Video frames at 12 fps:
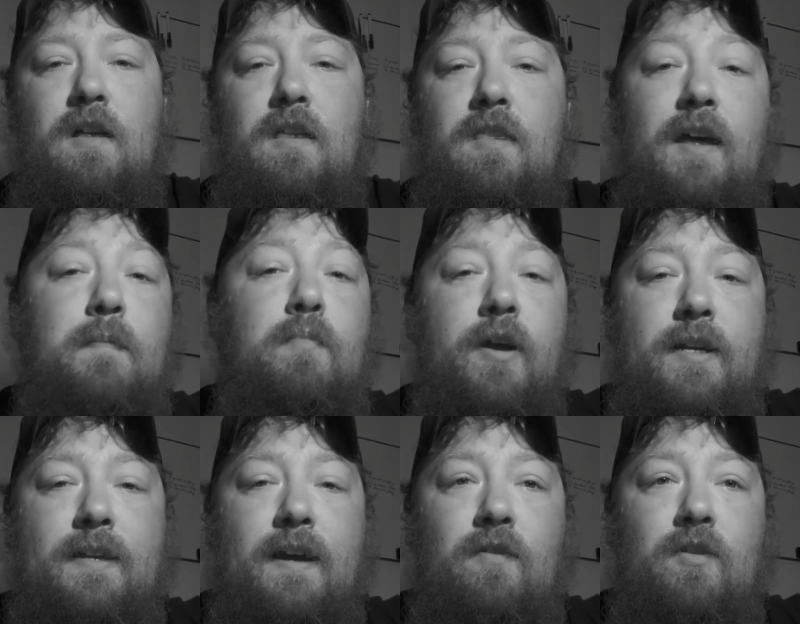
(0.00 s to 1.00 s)
Then break
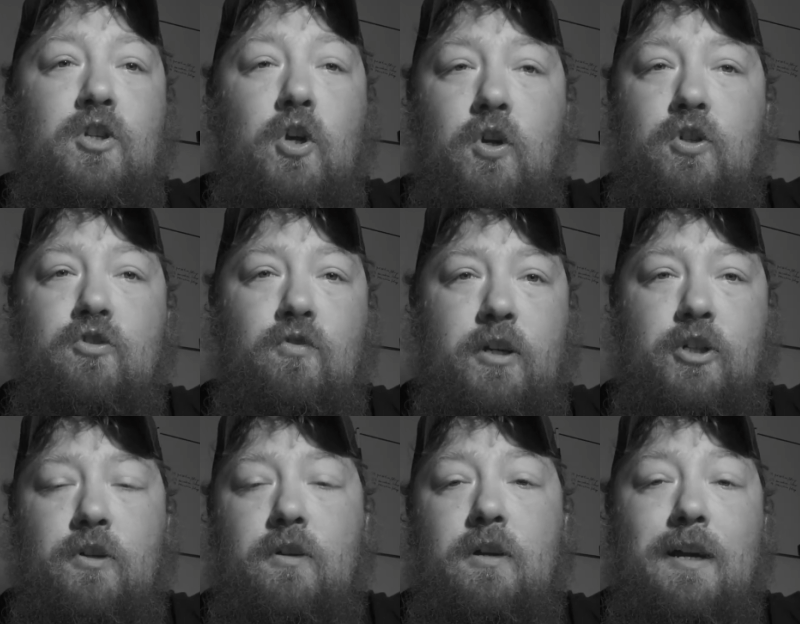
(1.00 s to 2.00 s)
down turn structure,